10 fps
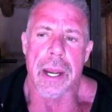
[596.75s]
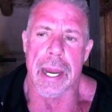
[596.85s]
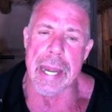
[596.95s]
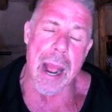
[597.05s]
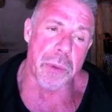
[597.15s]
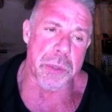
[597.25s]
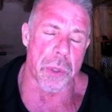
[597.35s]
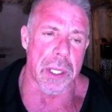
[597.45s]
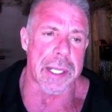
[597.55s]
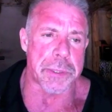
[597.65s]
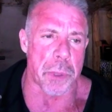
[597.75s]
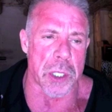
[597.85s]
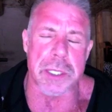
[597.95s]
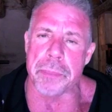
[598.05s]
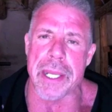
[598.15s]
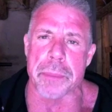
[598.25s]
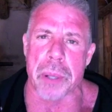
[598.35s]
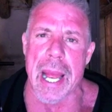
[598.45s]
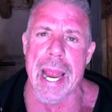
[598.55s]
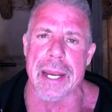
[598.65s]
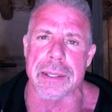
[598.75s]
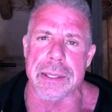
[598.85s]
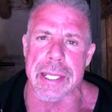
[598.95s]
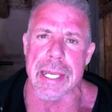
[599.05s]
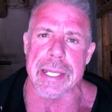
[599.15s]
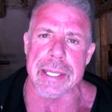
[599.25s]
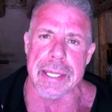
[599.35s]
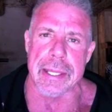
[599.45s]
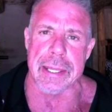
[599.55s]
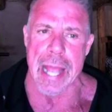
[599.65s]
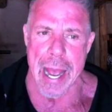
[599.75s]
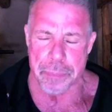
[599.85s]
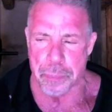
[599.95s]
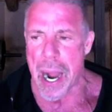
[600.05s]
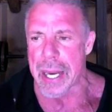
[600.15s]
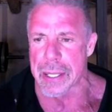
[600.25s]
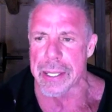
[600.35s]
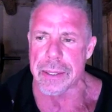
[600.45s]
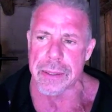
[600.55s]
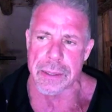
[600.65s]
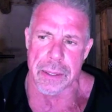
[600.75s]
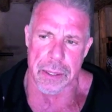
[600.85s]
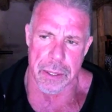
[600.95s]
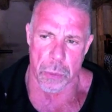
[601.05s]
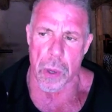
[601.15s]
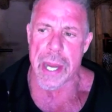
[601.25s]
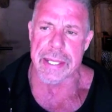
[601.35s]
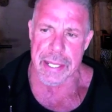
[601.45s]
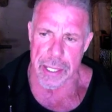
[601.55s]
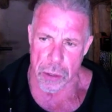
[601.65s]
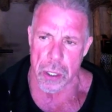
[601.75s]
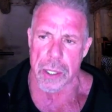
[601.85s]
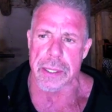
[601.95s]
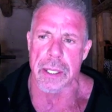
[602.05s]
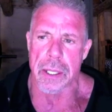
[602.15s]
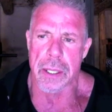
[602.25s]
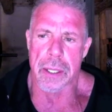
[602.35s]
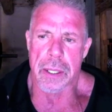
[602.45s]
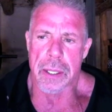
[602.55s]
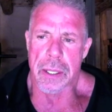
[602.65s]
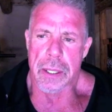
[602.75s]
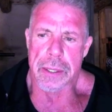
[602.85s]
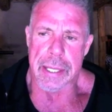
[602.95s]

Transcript: And that was really supposed to be the plan, to get that pilot, the way that it looked, to